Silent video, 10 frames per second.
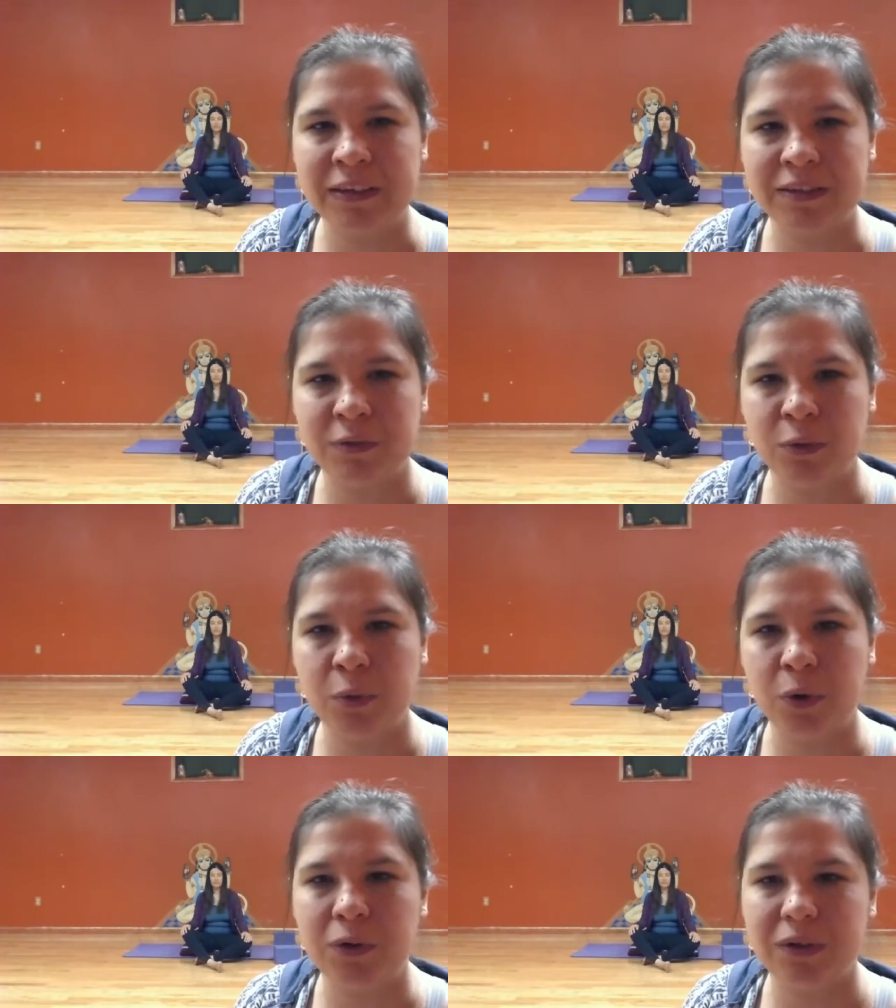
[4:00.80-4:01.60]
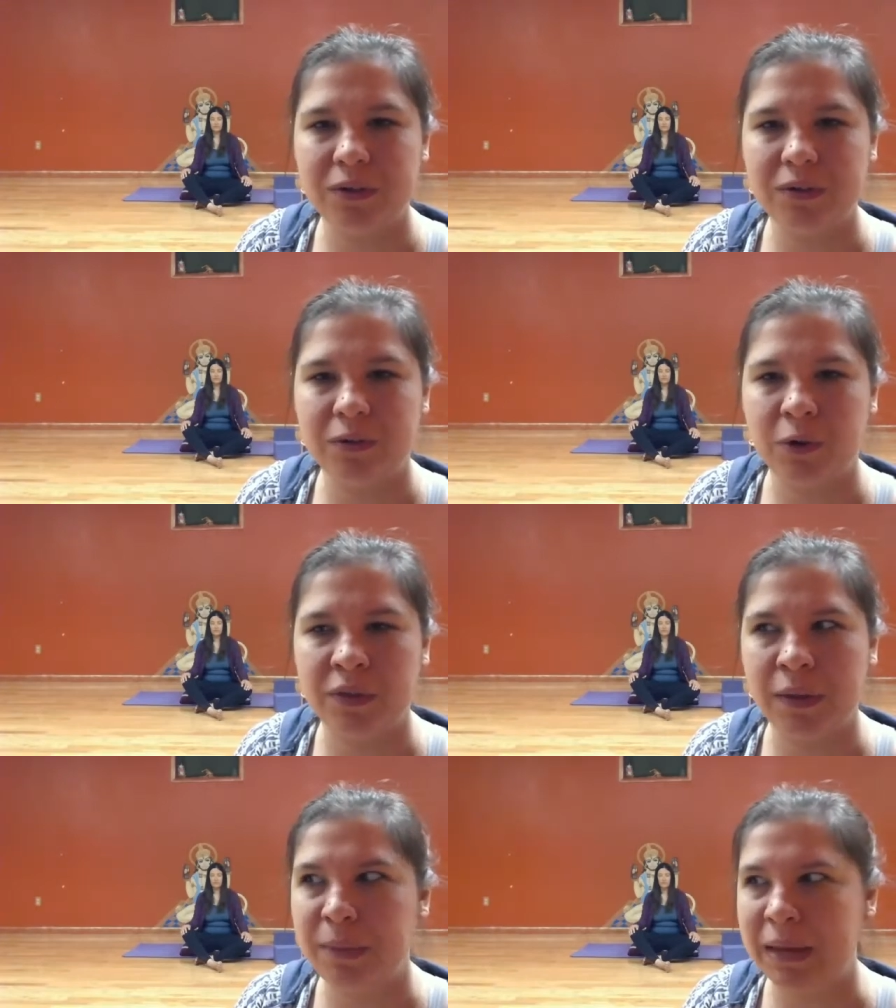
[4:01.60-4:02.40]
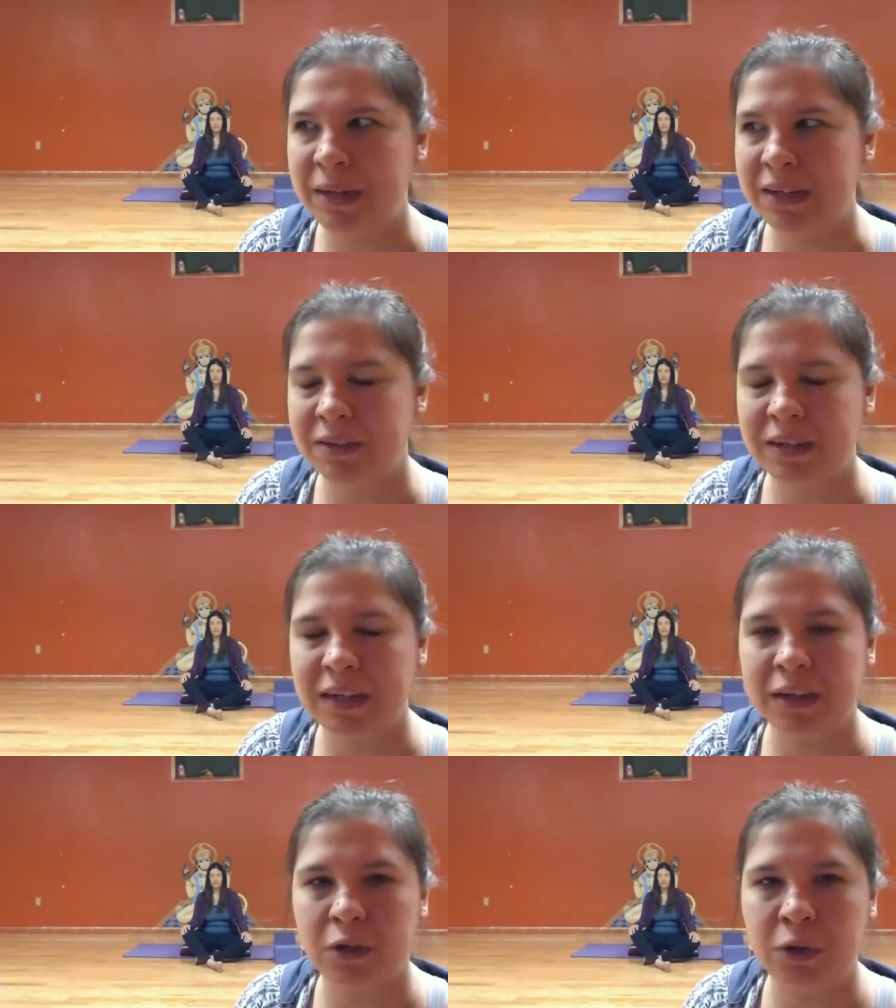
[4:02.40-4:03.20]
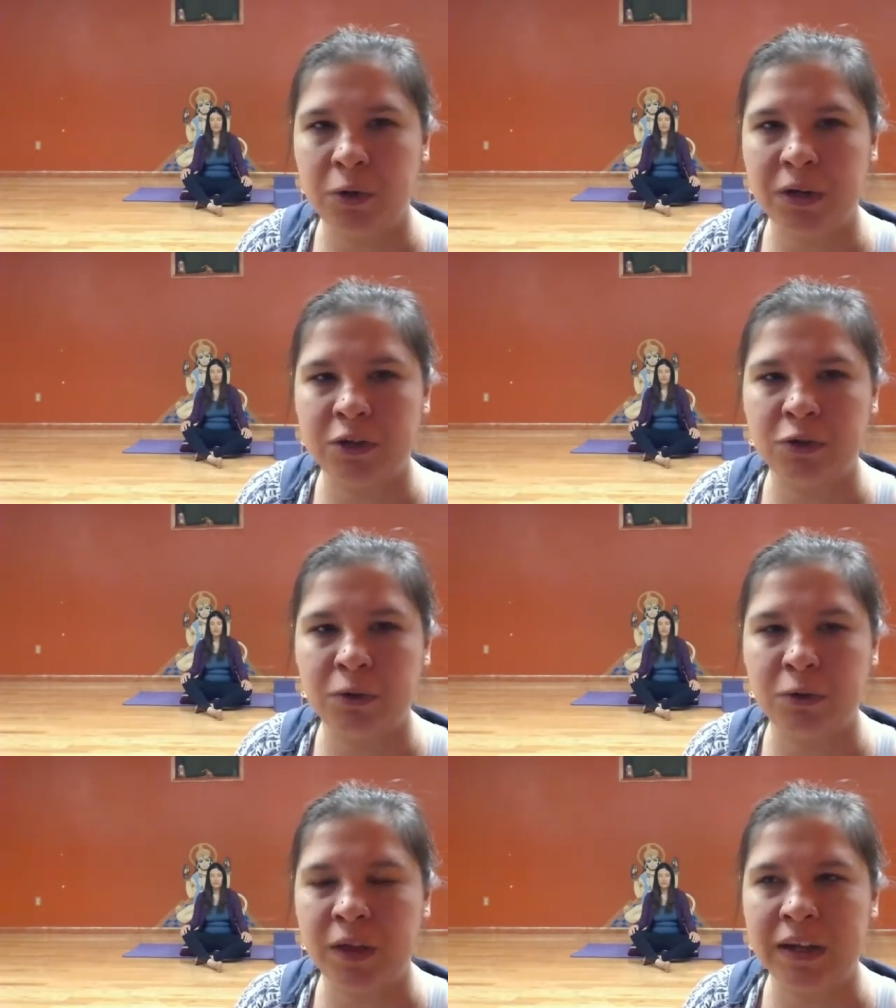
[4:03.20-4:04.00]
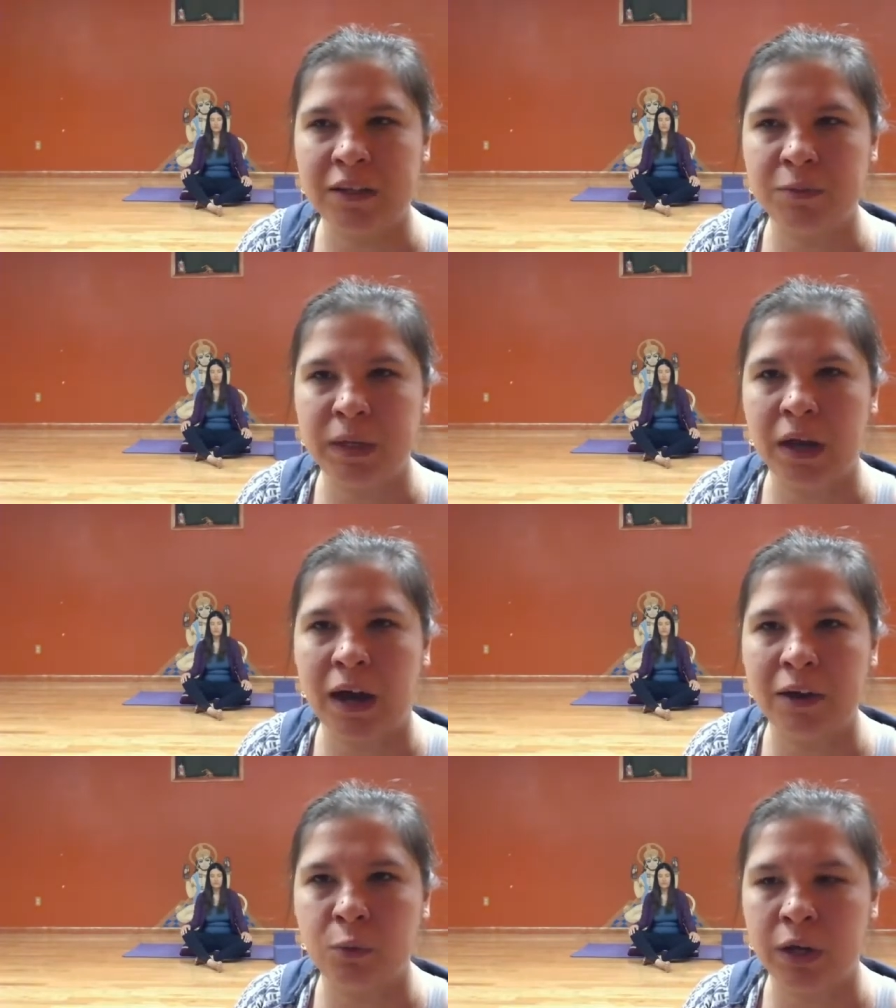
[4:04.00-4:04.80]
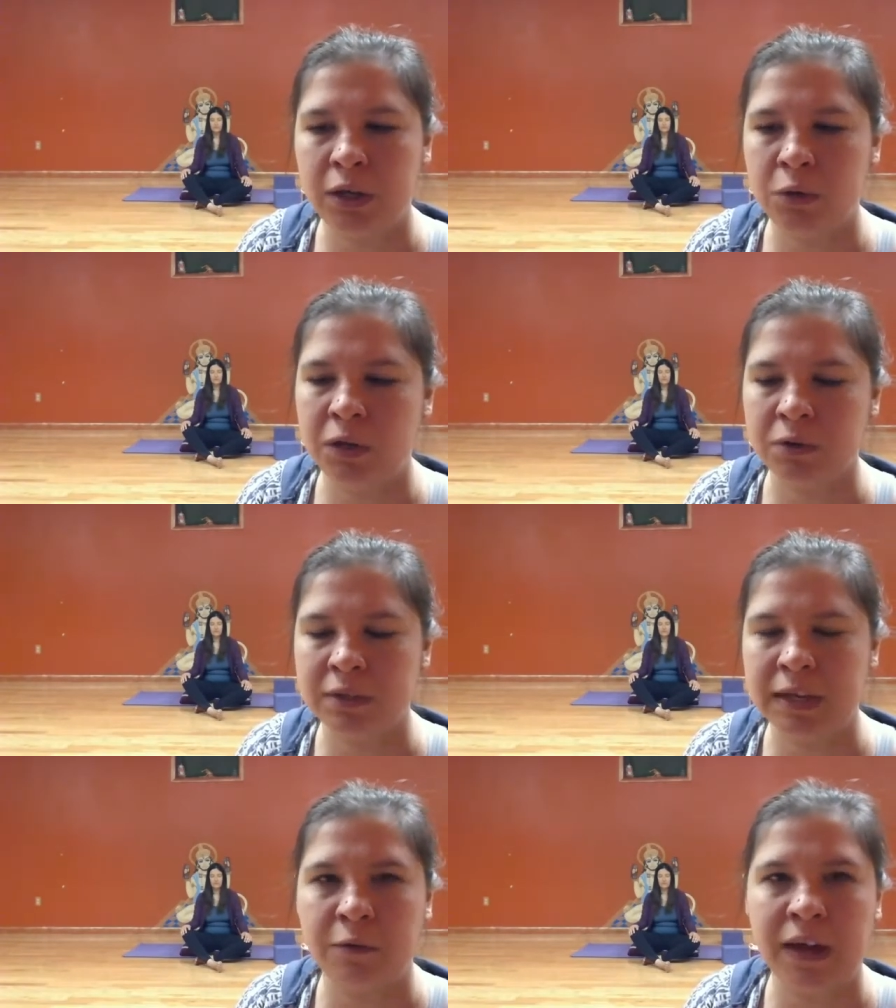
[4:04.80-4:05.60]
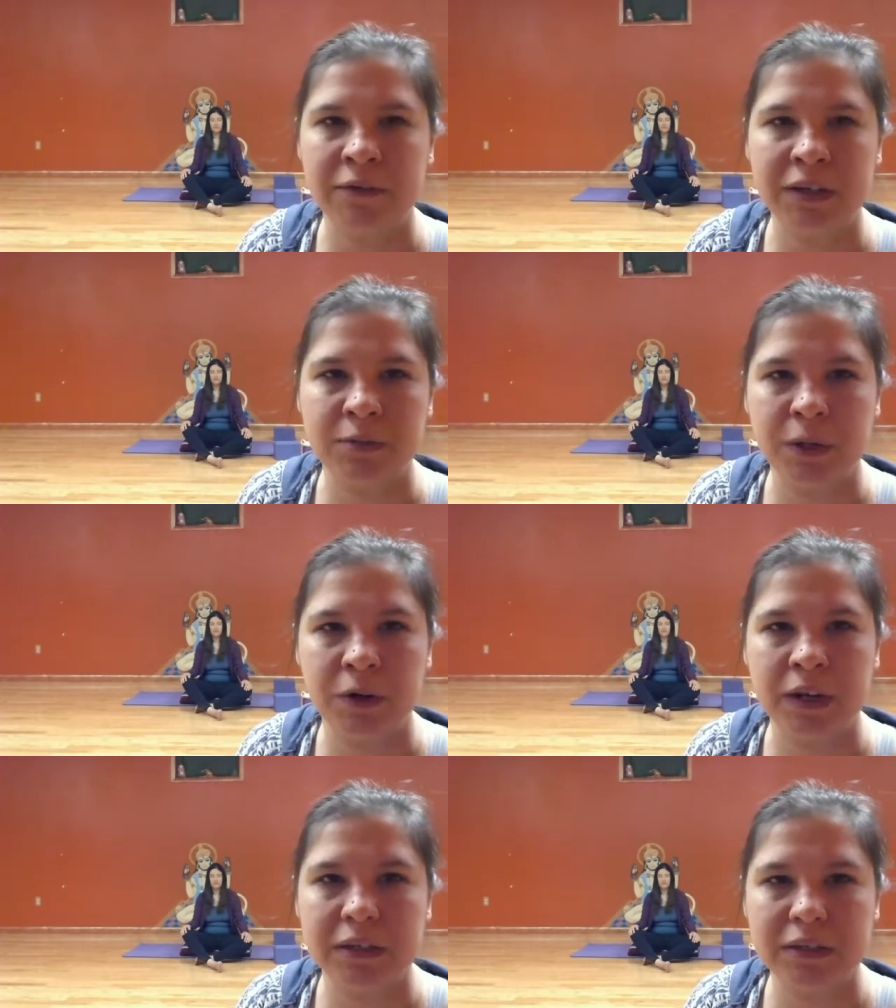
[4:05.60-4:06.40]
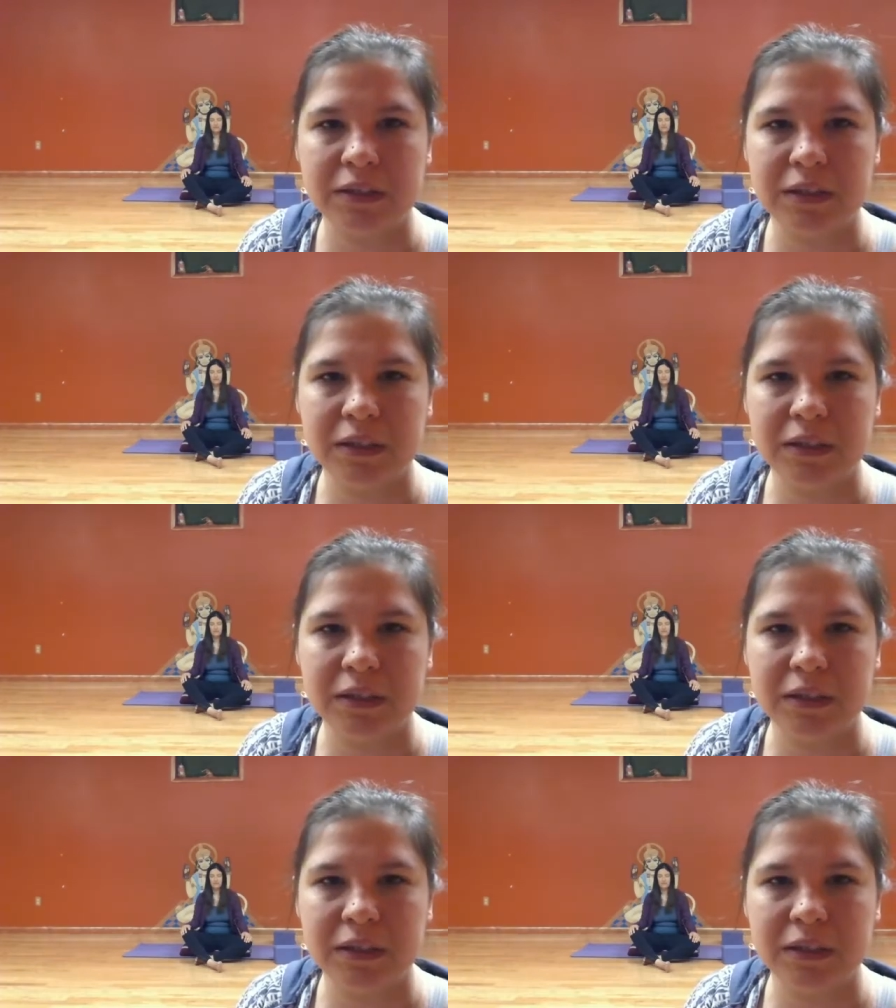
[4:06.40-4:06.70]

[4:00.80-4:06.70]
of the world, or that maybe doesn't include a truth that is beyond what you yourself have experienced?